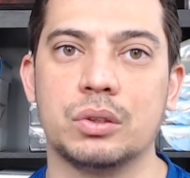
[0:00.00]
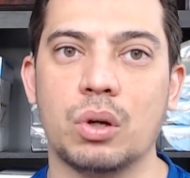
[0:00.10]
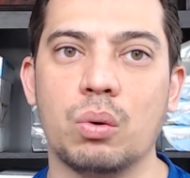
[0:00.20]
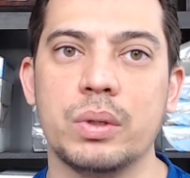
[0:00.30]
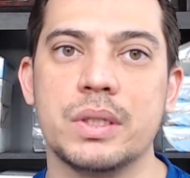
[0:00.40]

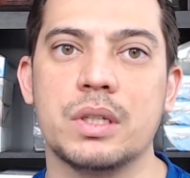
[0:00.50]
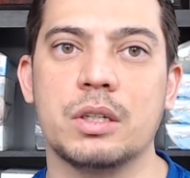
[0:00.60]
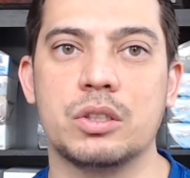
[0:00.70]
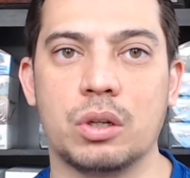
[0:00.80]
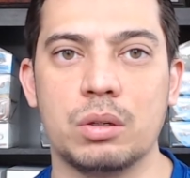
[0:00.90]
always a
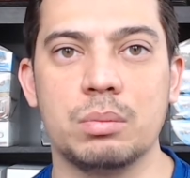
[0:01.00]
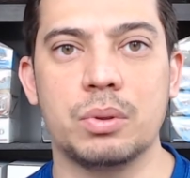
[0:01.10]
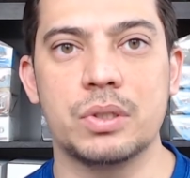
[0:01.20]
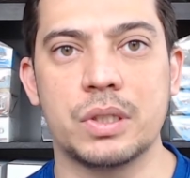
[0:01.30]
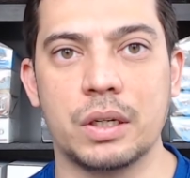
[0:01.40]
certain
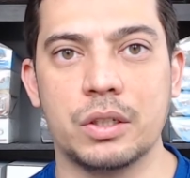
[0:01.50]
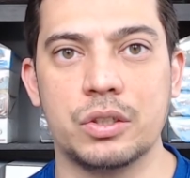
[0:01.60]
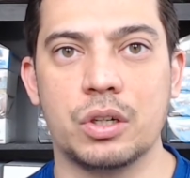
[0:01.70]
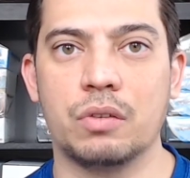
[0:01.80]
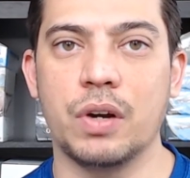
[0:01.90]
percentage
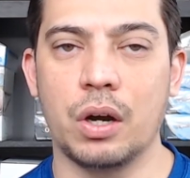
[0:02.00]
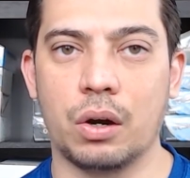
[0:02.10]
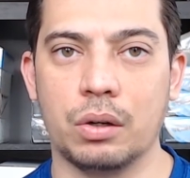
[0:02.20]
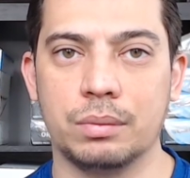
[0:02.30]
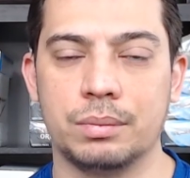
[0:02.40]
of error.